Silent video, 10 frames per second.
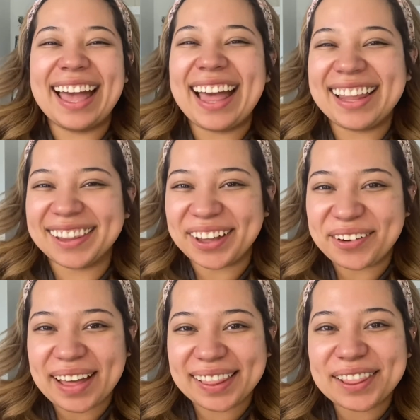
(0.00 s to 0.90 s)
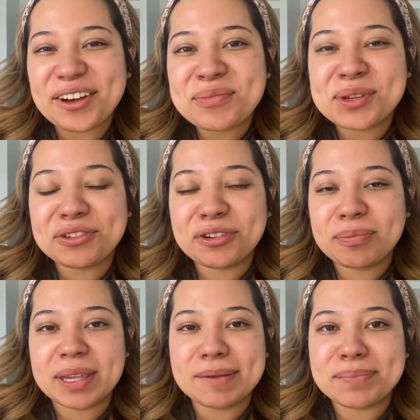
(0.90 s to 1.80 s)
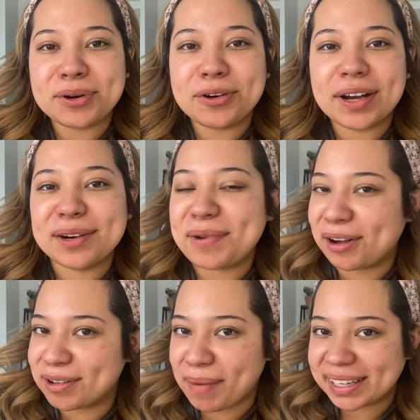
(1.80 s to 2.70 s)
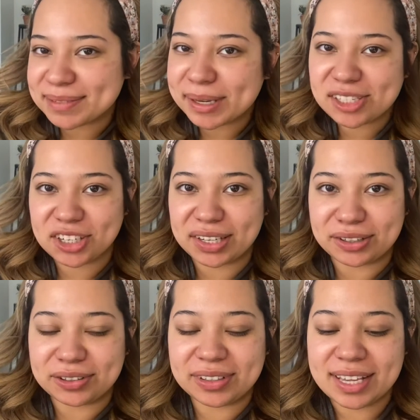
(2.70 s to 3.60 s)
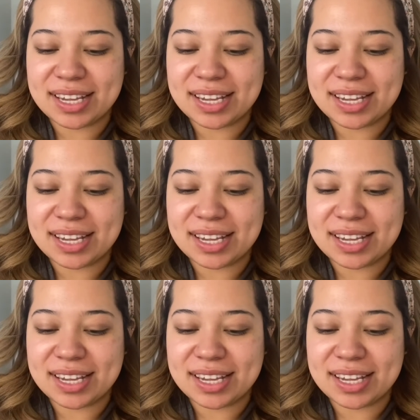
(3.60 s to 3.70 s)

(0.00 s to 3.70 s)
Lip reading: Hello, beautiful people, and welcome back to my channel.